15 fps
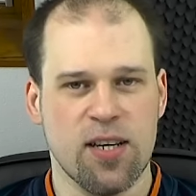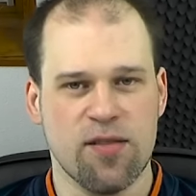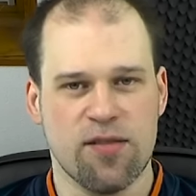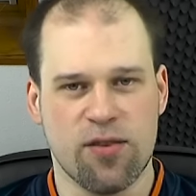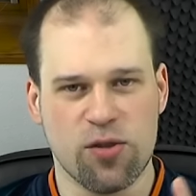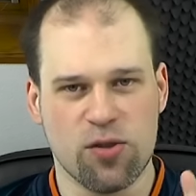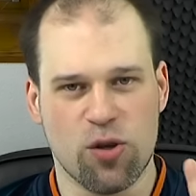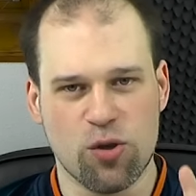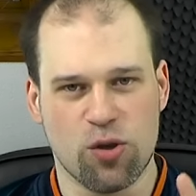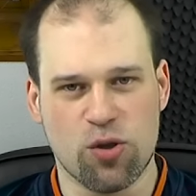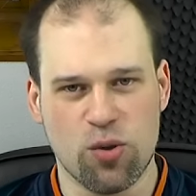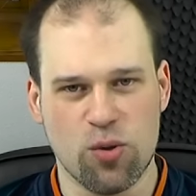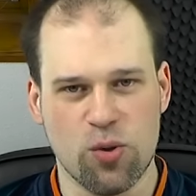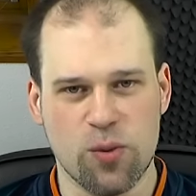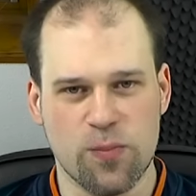for those
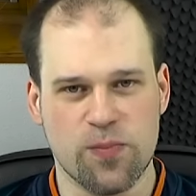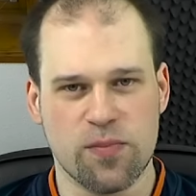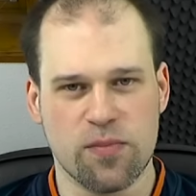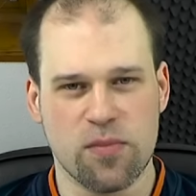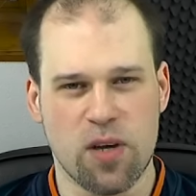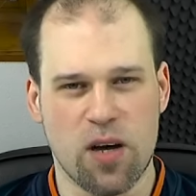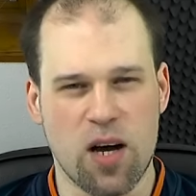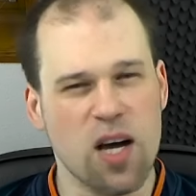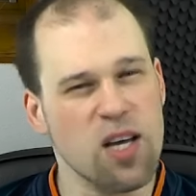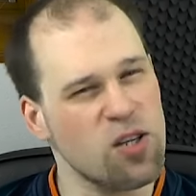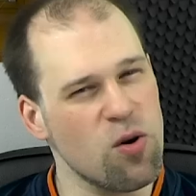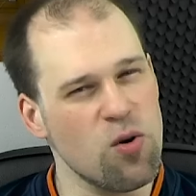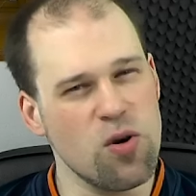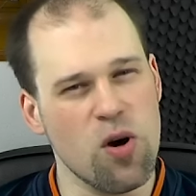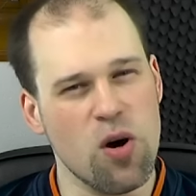2, I
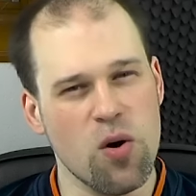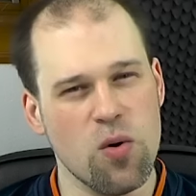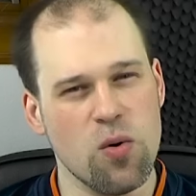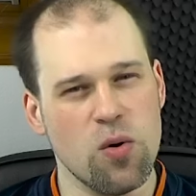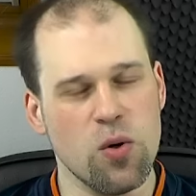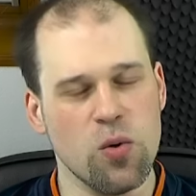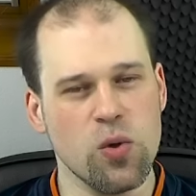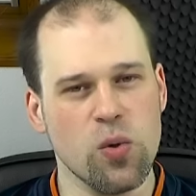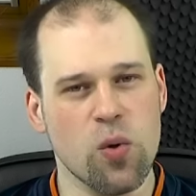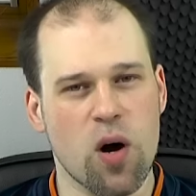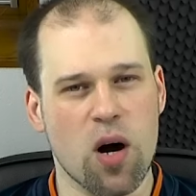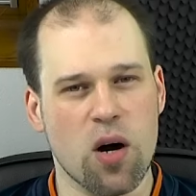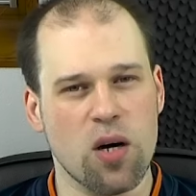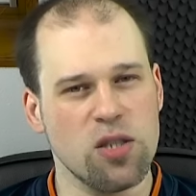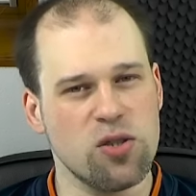don't know who you
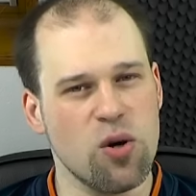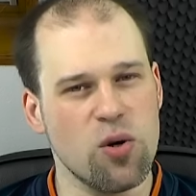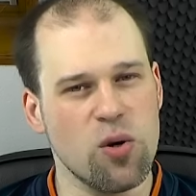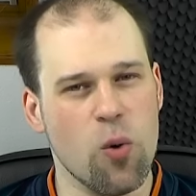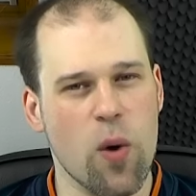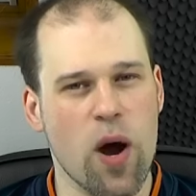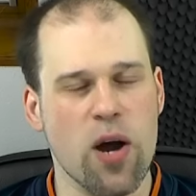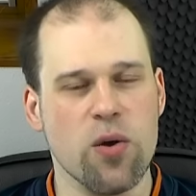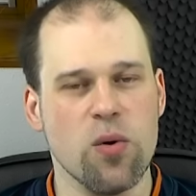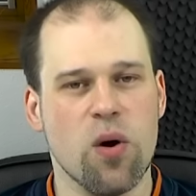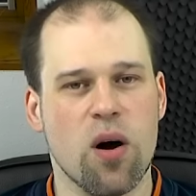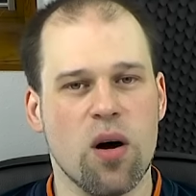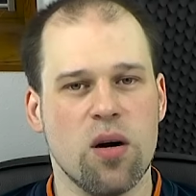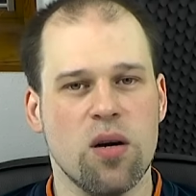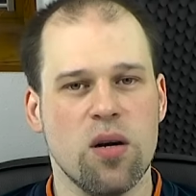are, I don't know where you
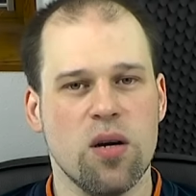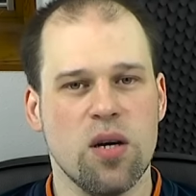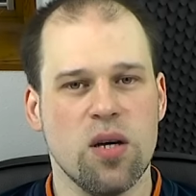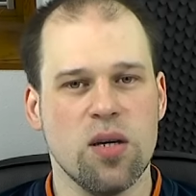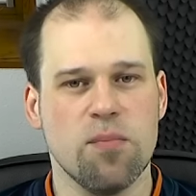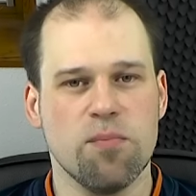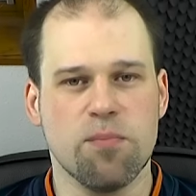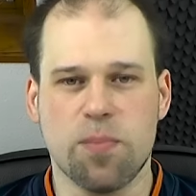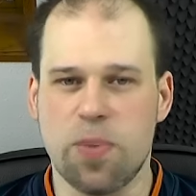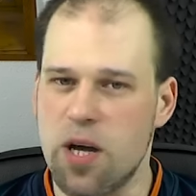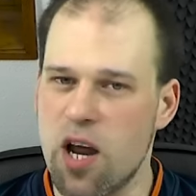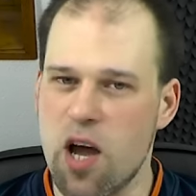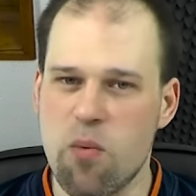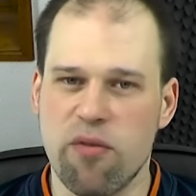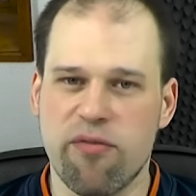are,
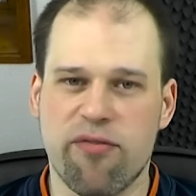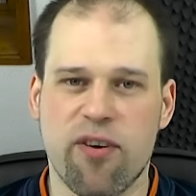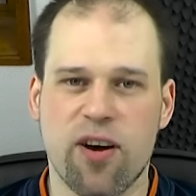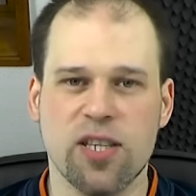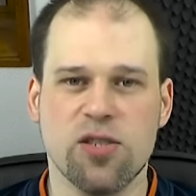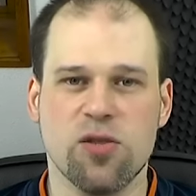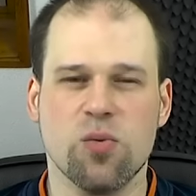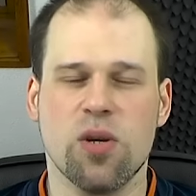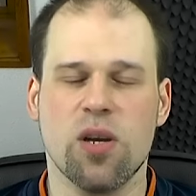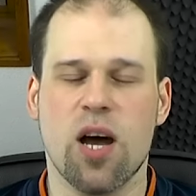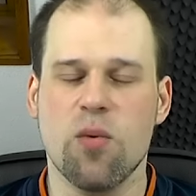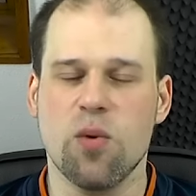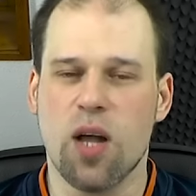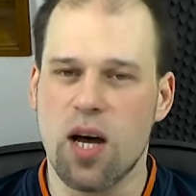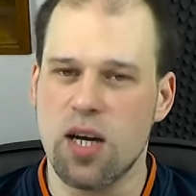but I will find you and I
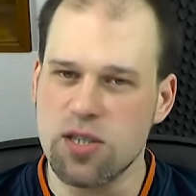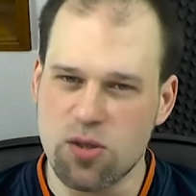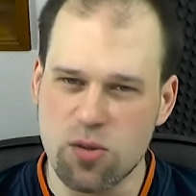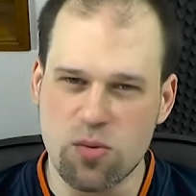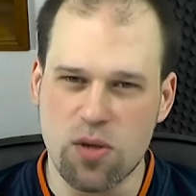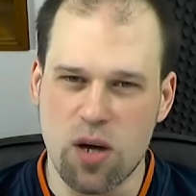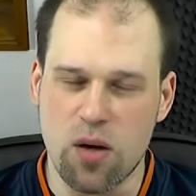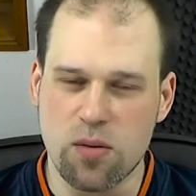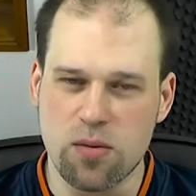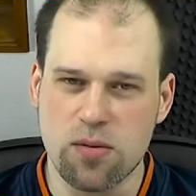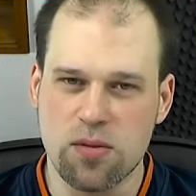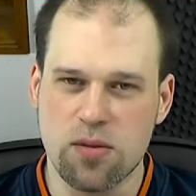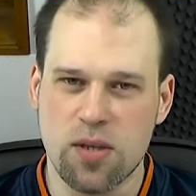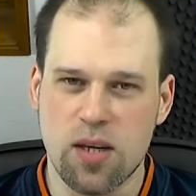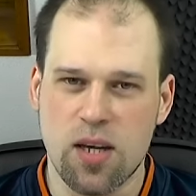will hunt you down.
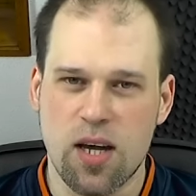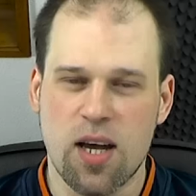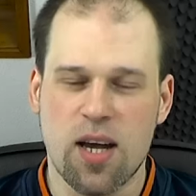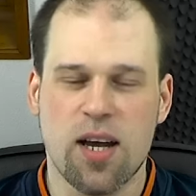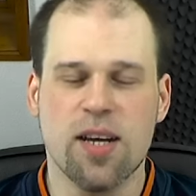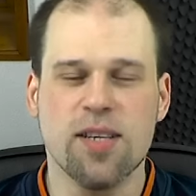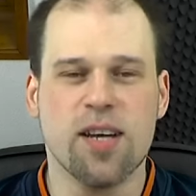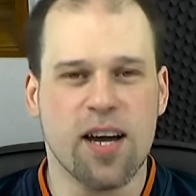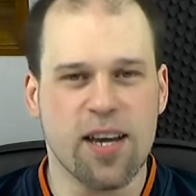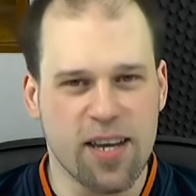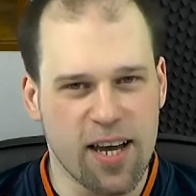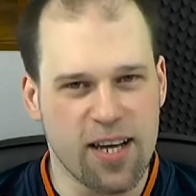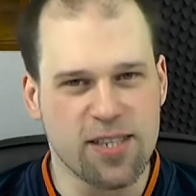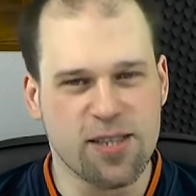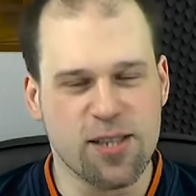And I
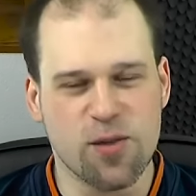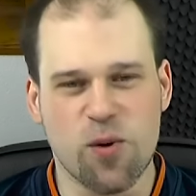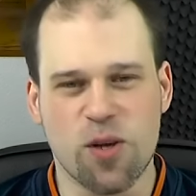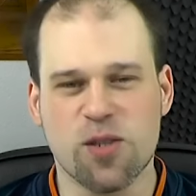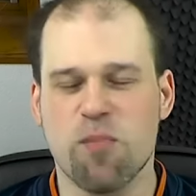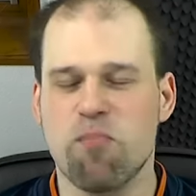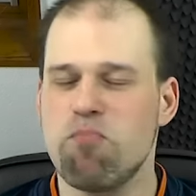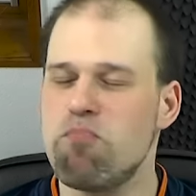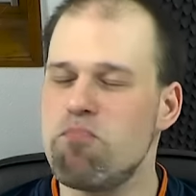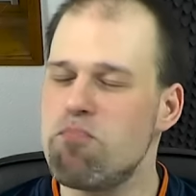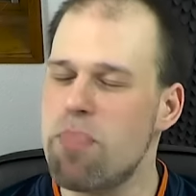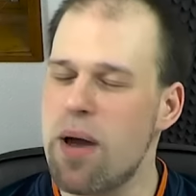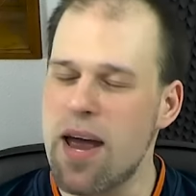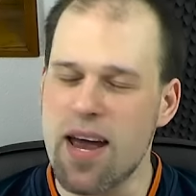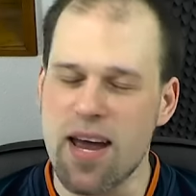guess this was a
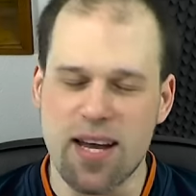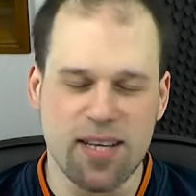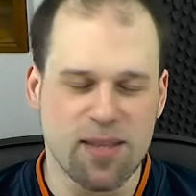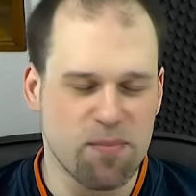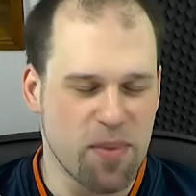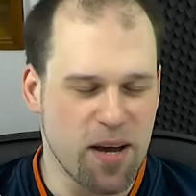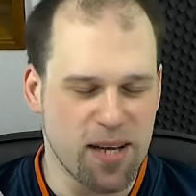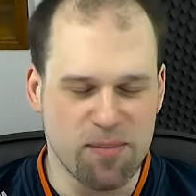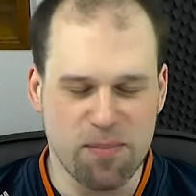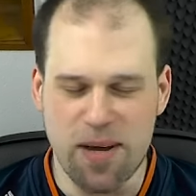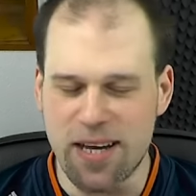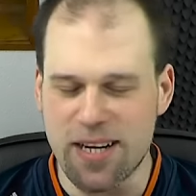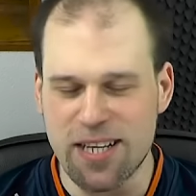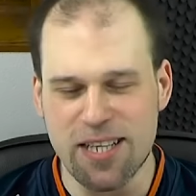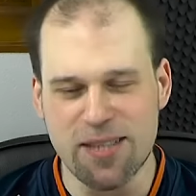bad
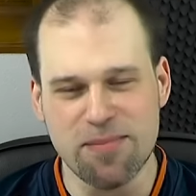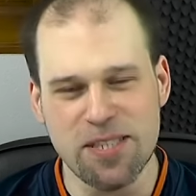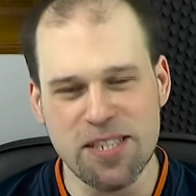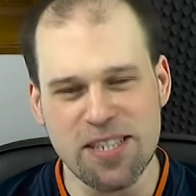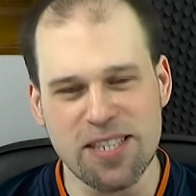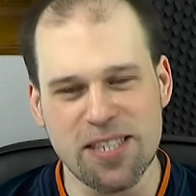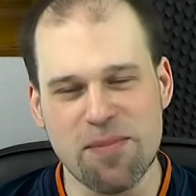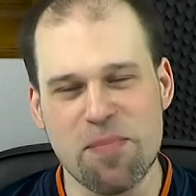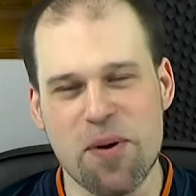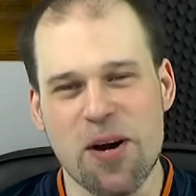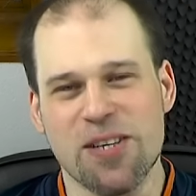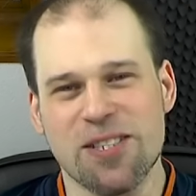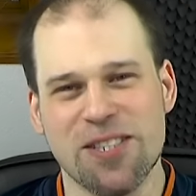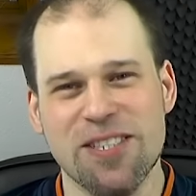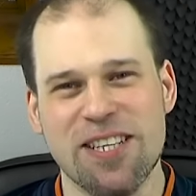Liam Neeson
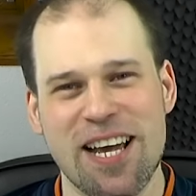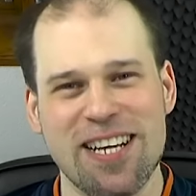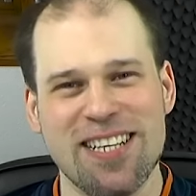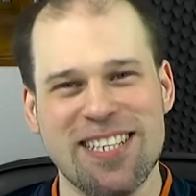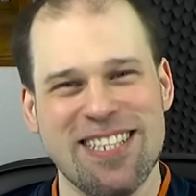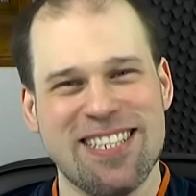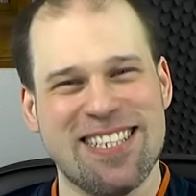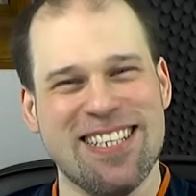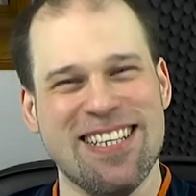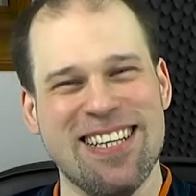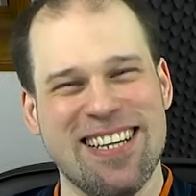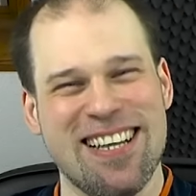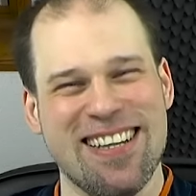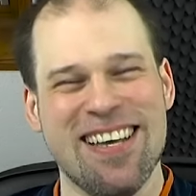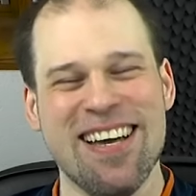impersonation.